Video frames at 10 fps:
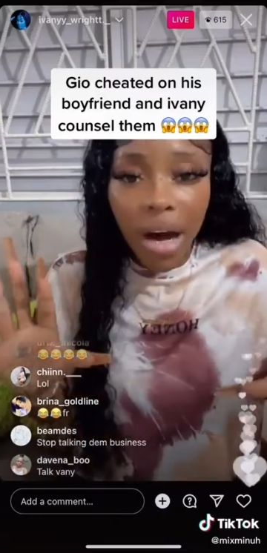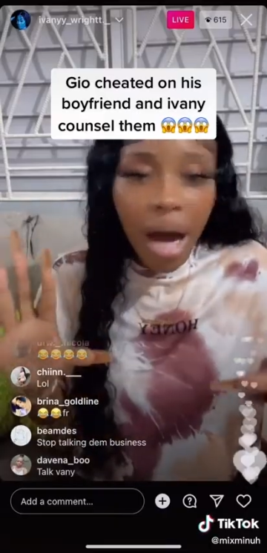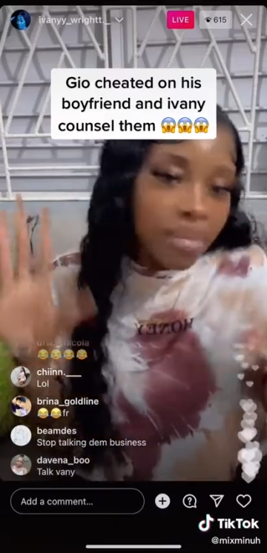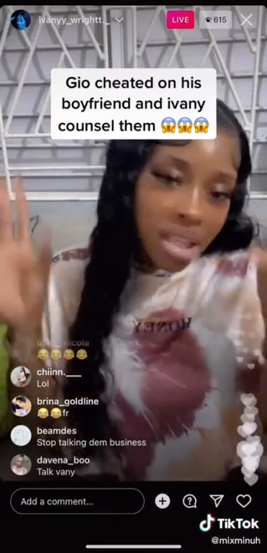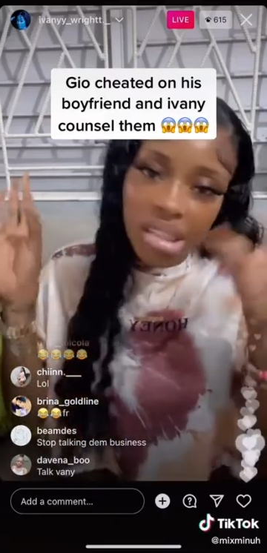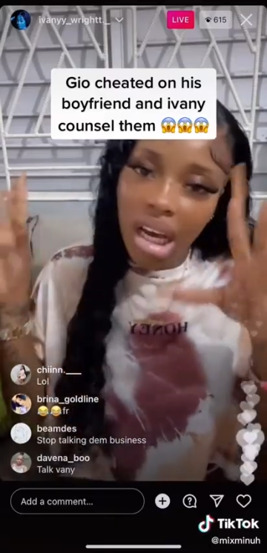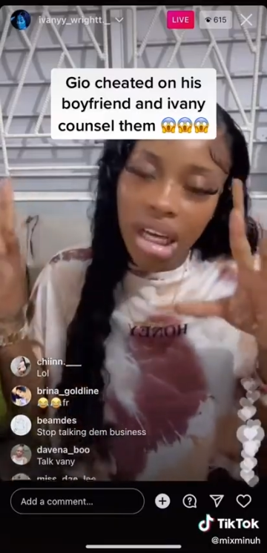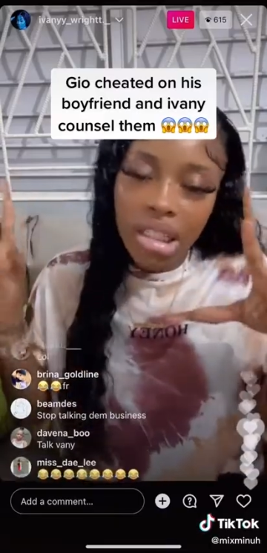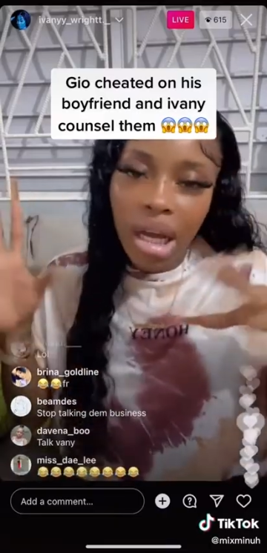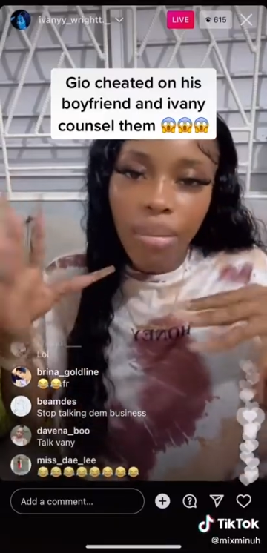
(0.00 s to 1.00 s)
I'm not
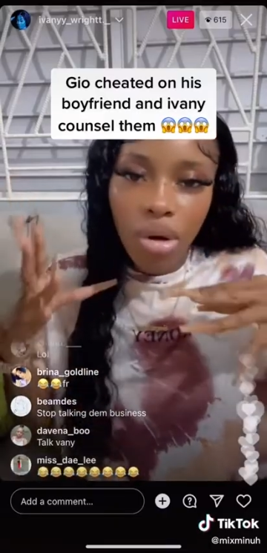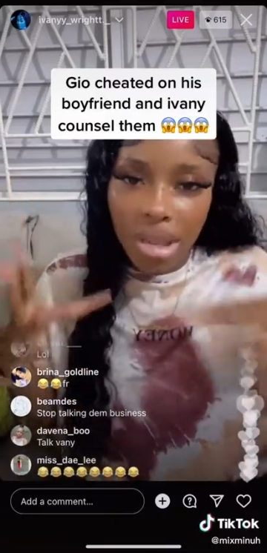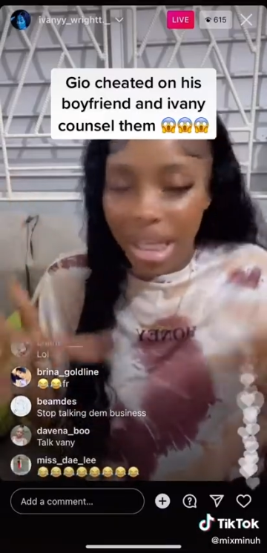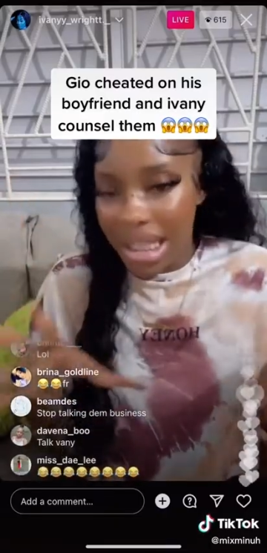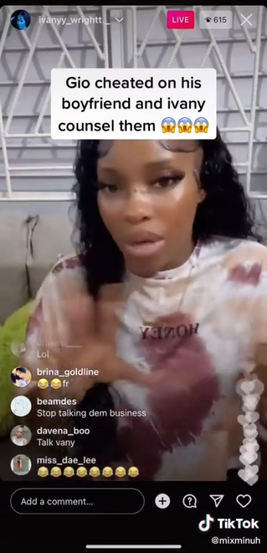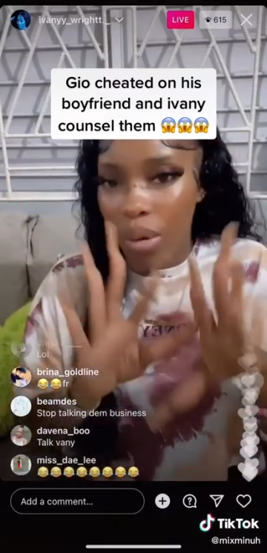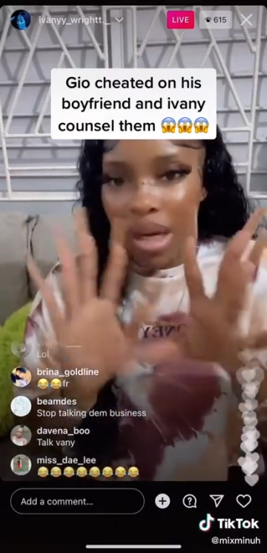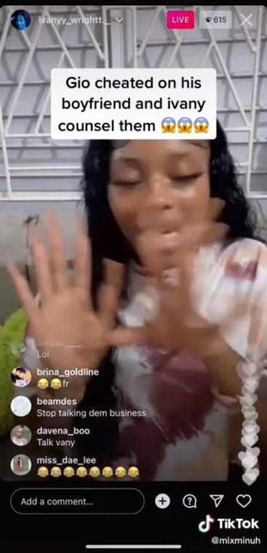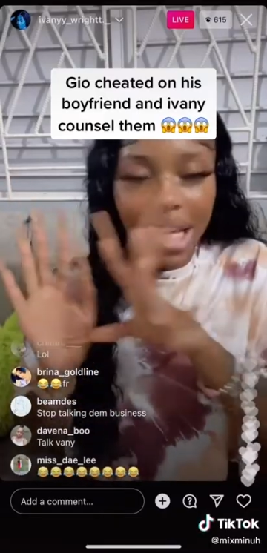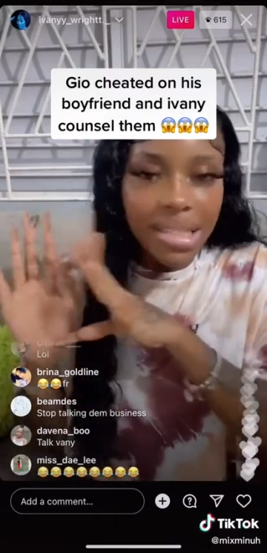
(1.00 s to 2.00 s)
talking about that. I don't
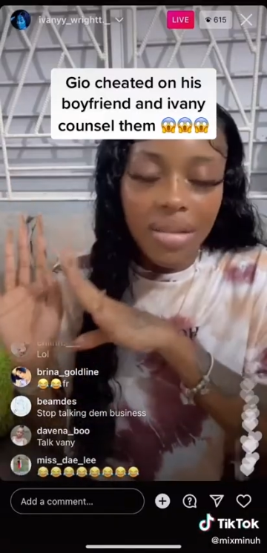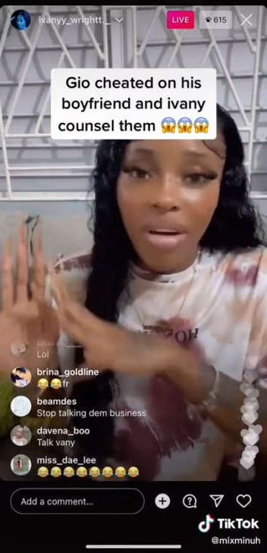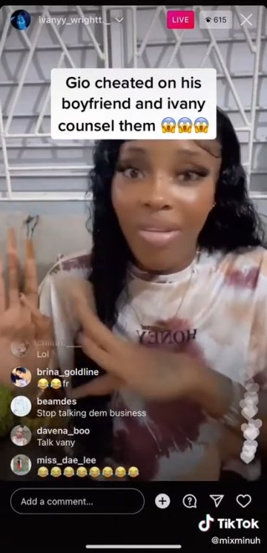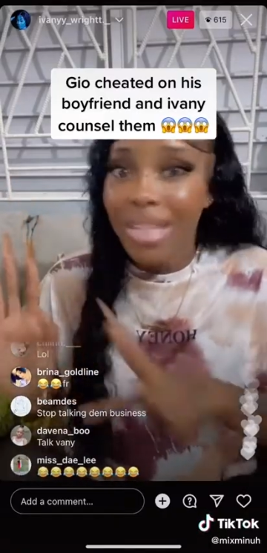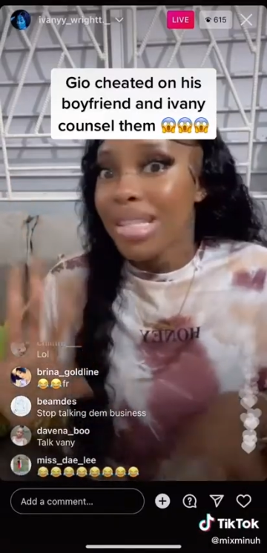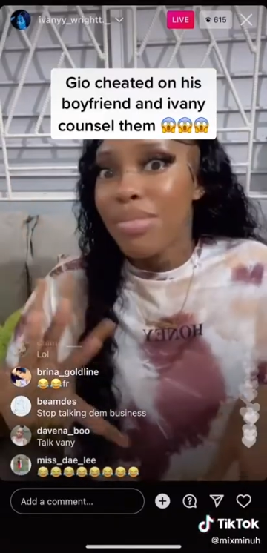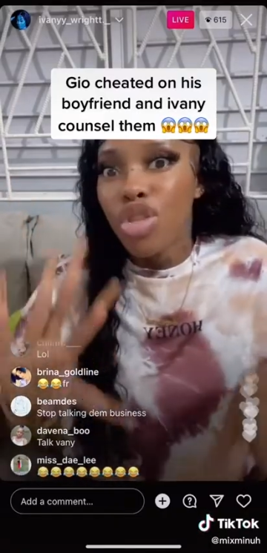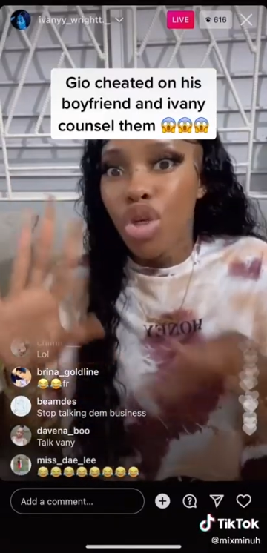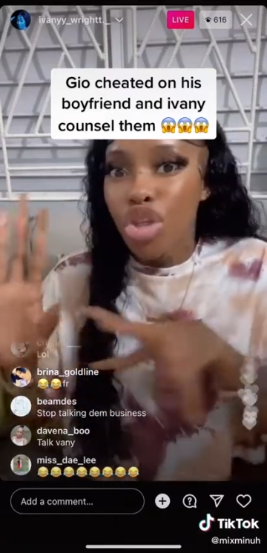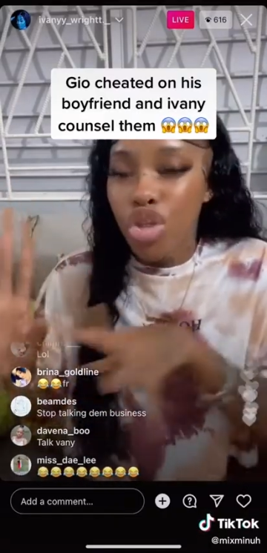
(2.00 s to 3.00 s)
want to get involved. That is
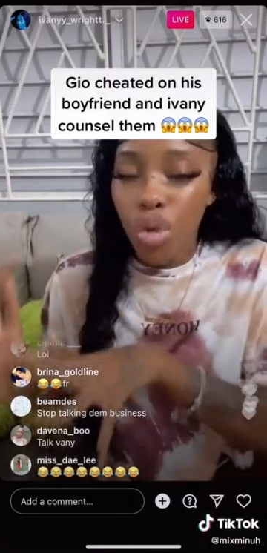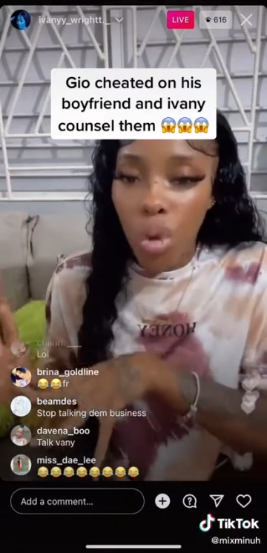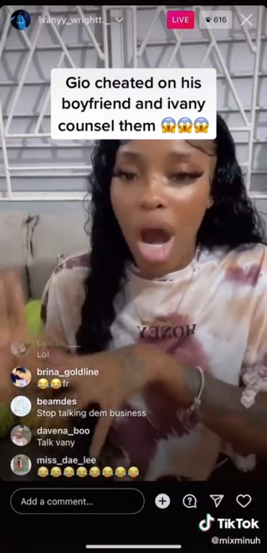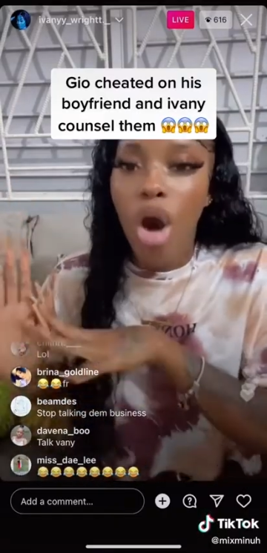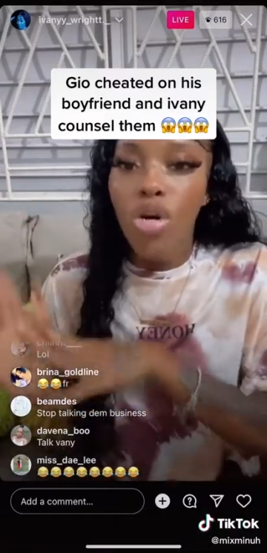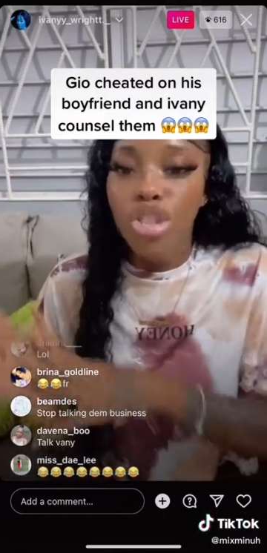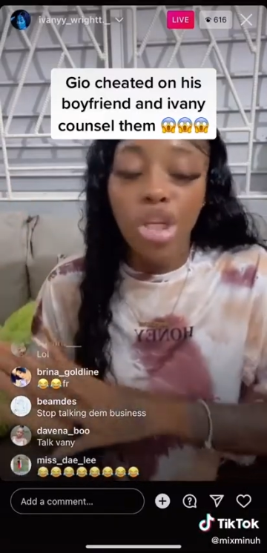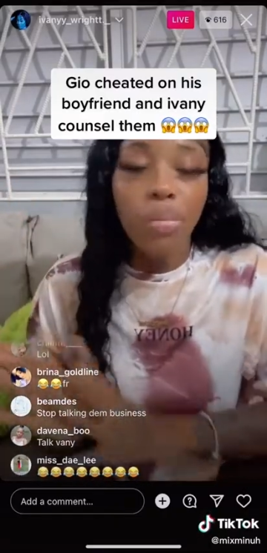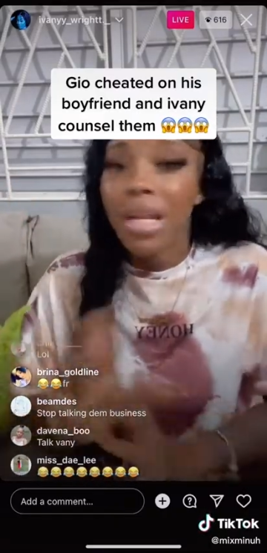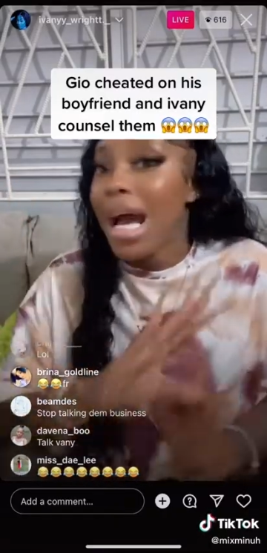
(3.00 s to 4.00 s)
between you and
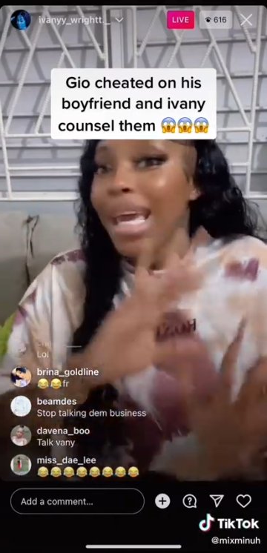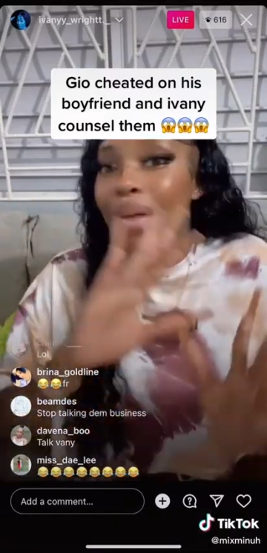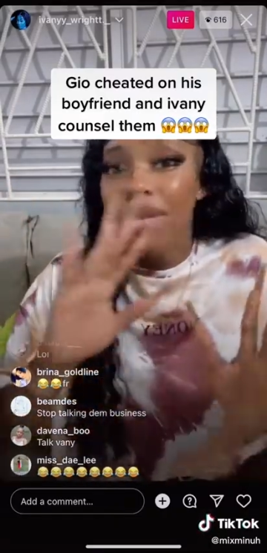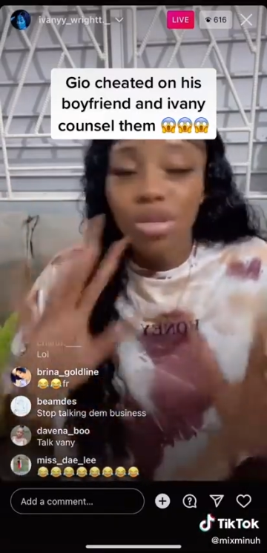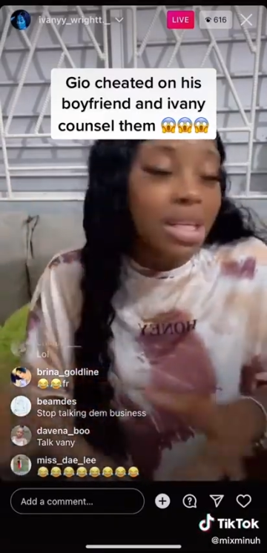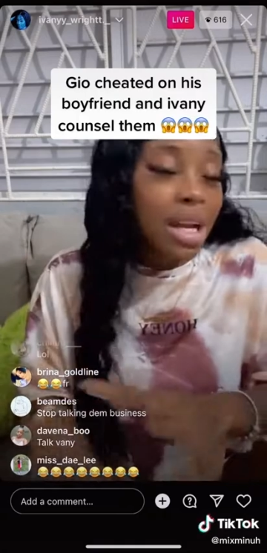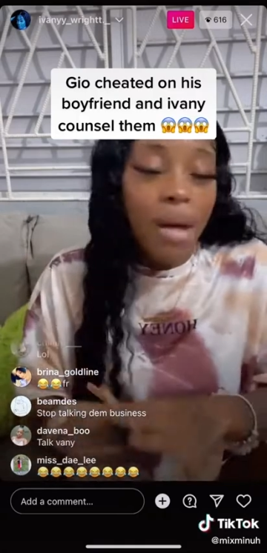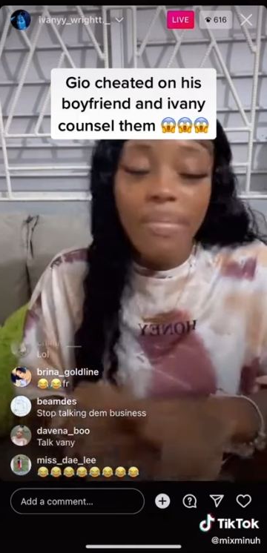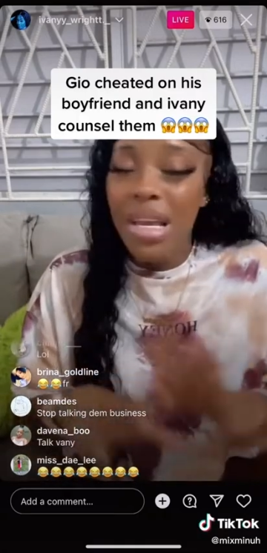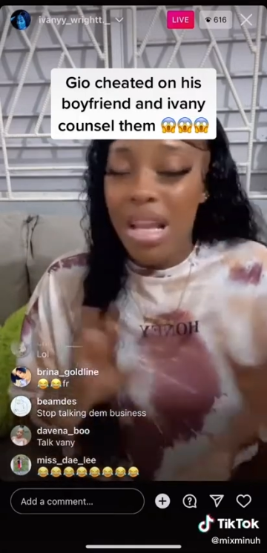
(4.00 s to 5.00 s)
Ocean. Me not get between the
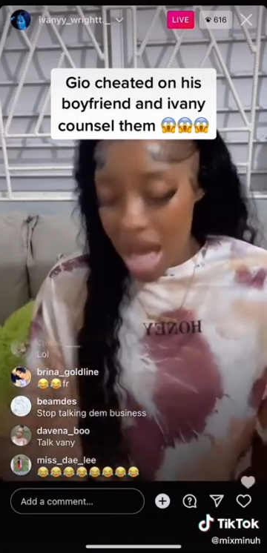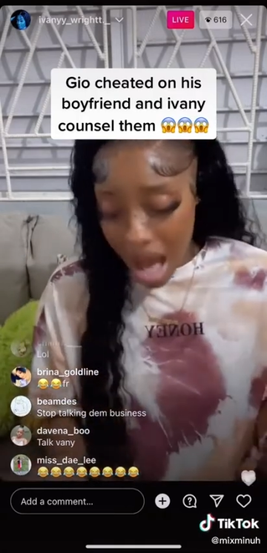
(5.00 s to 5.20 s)
comic.